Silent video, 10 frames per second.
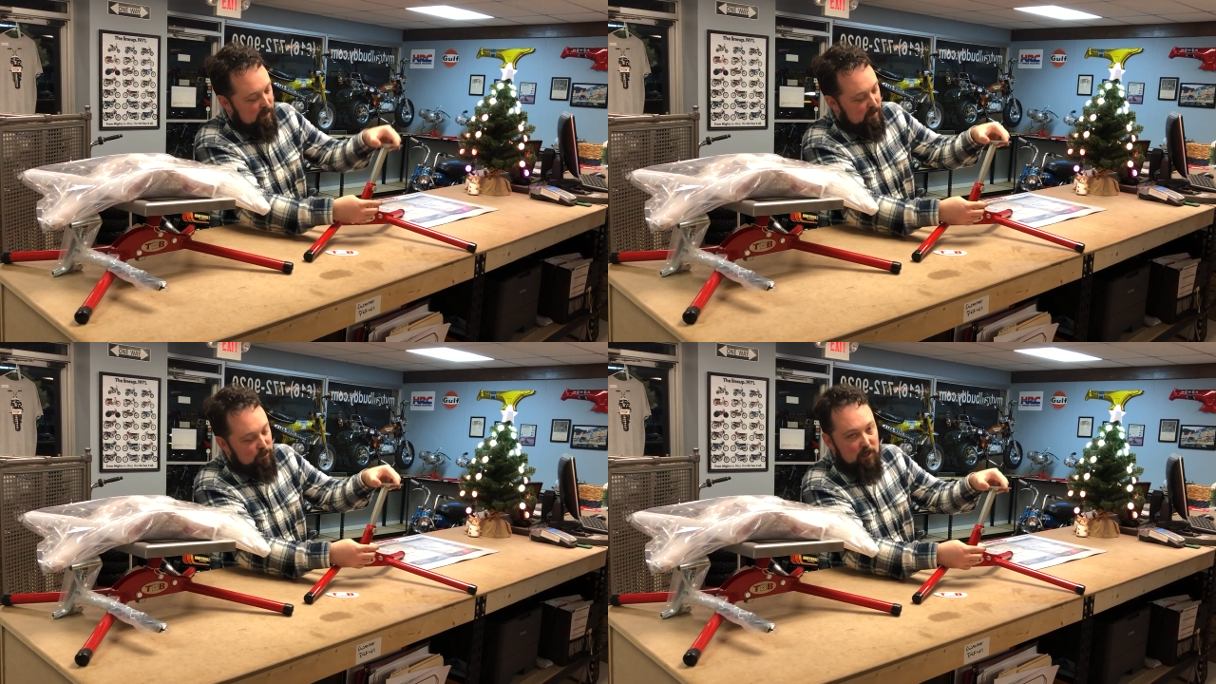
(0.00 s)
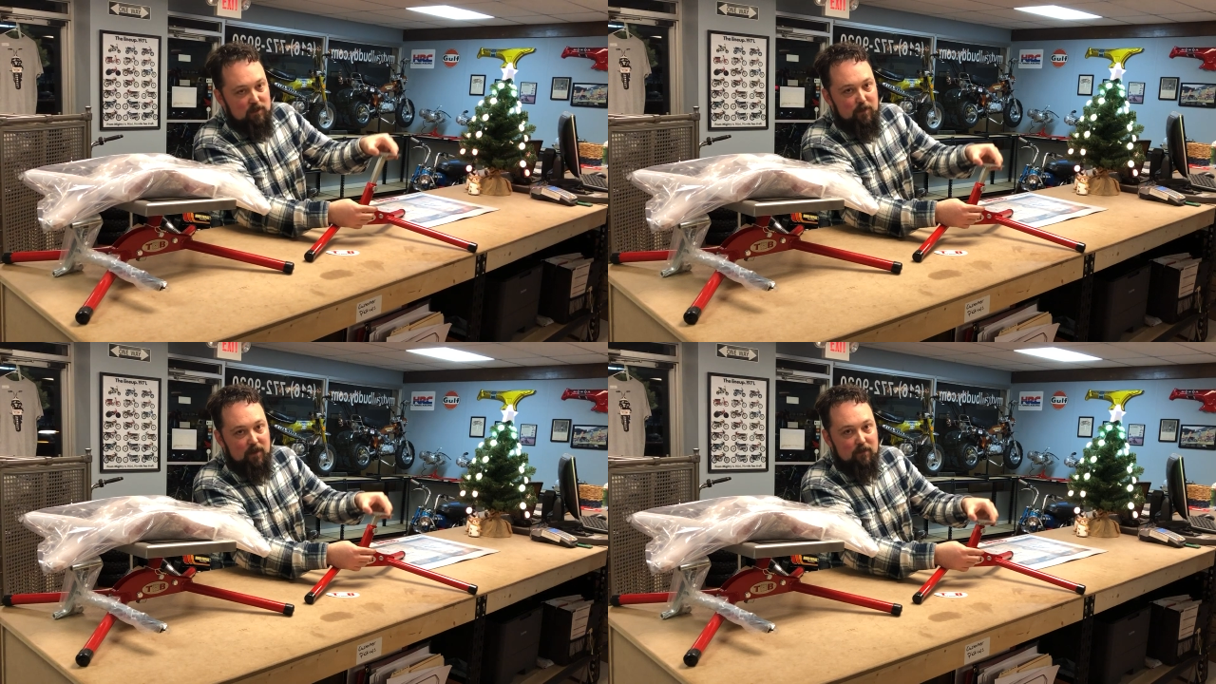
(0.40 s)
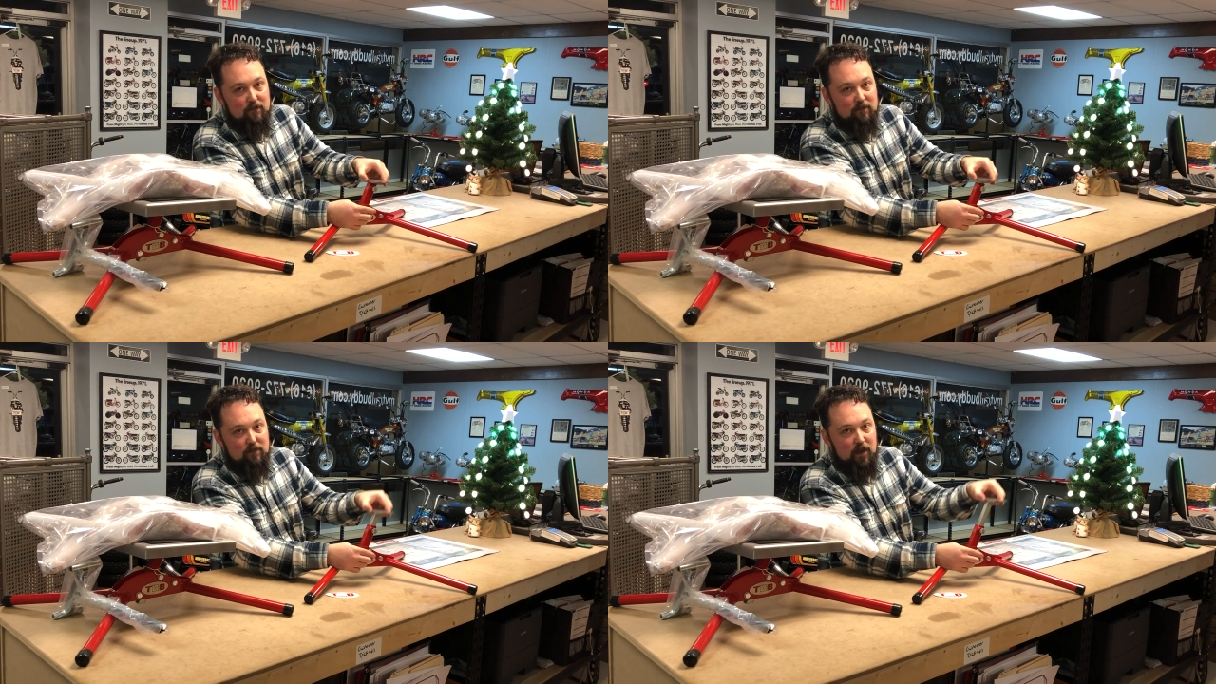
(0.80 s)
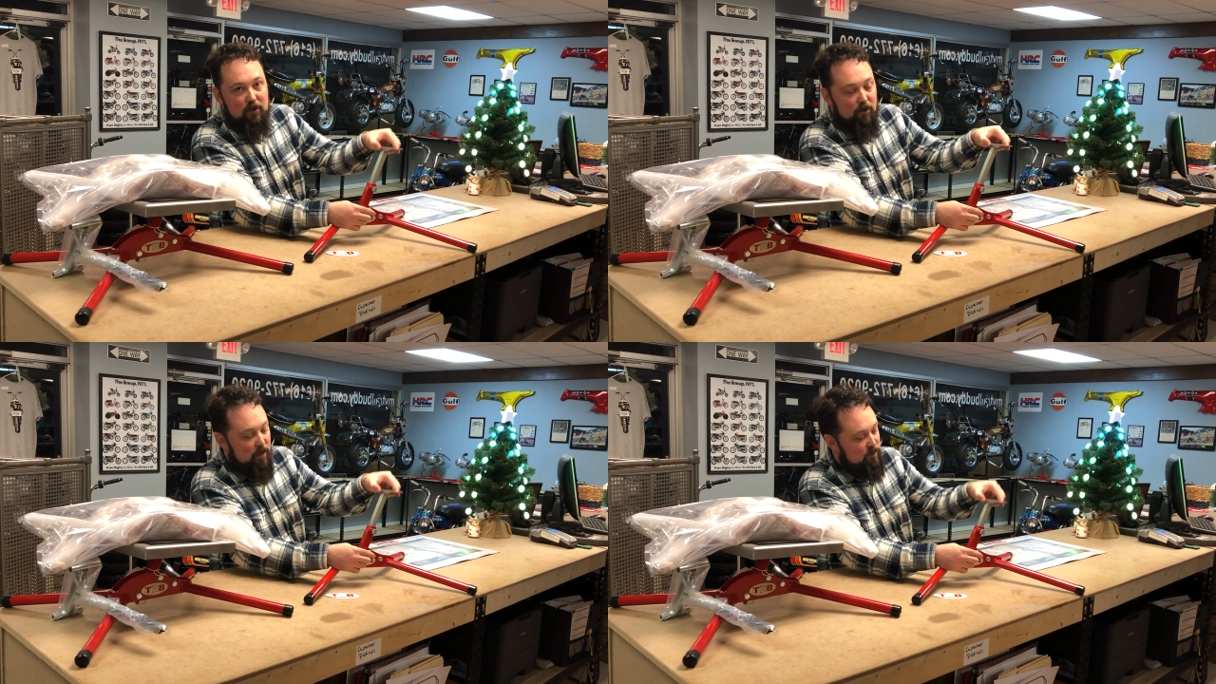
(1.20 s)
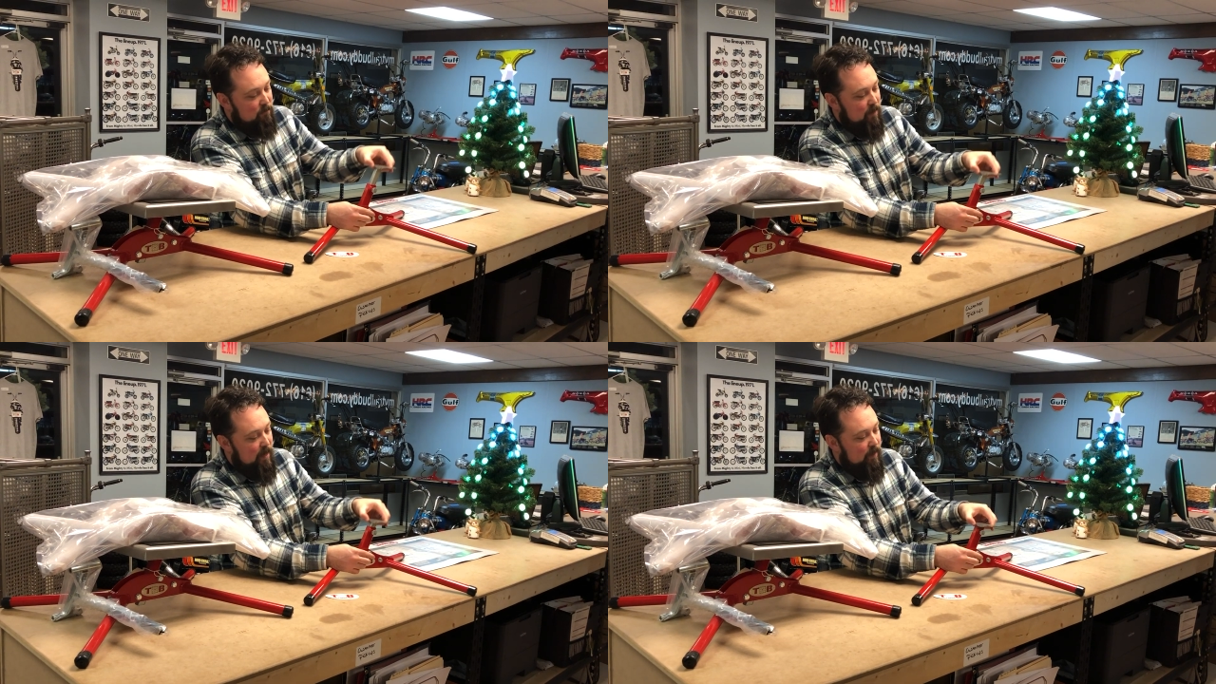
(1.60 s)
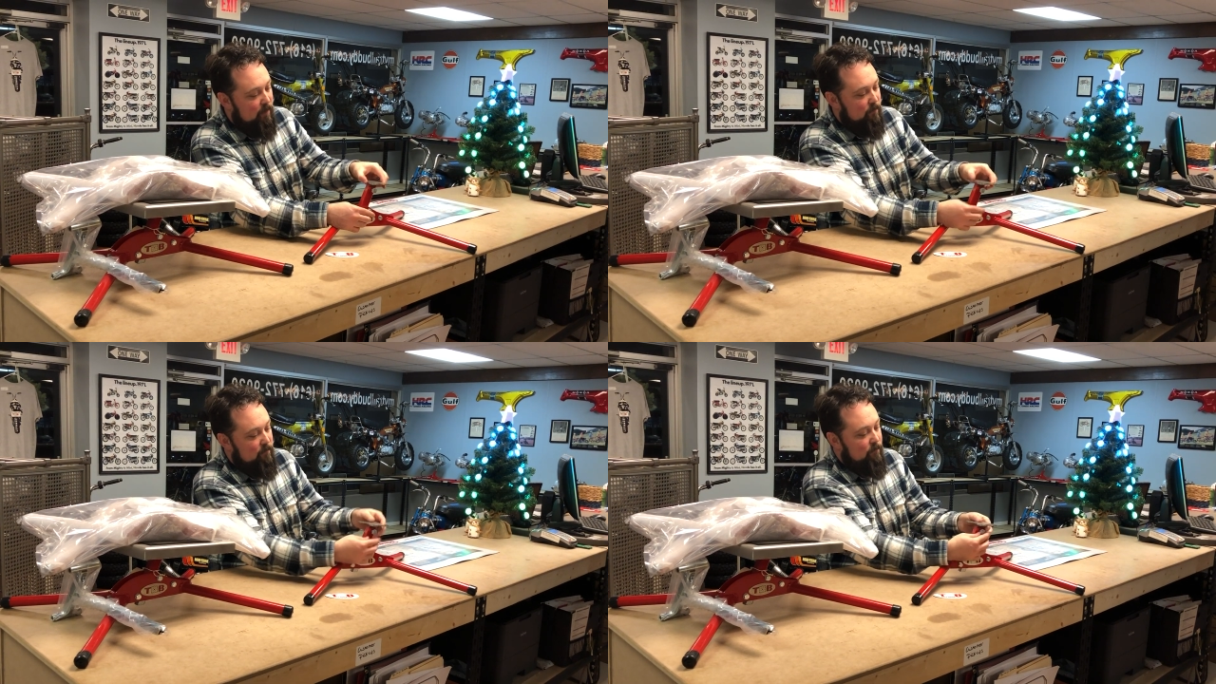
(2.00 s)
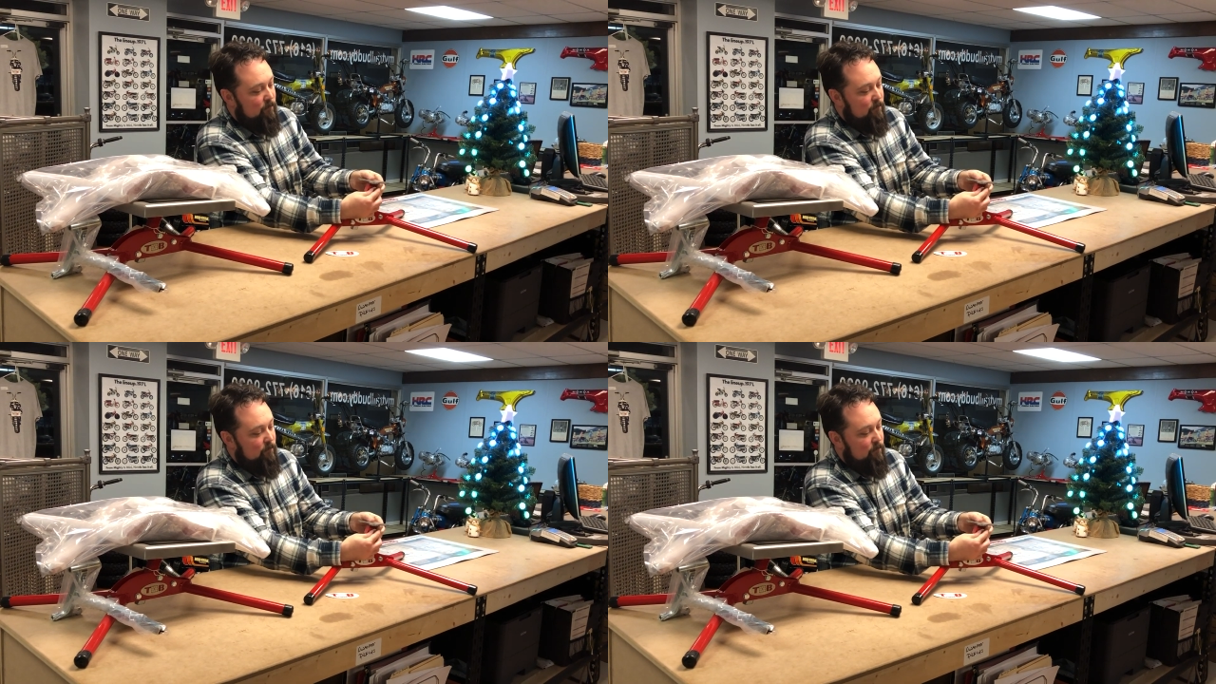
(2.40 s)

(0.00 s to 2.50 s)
adjustment on your engine bracket,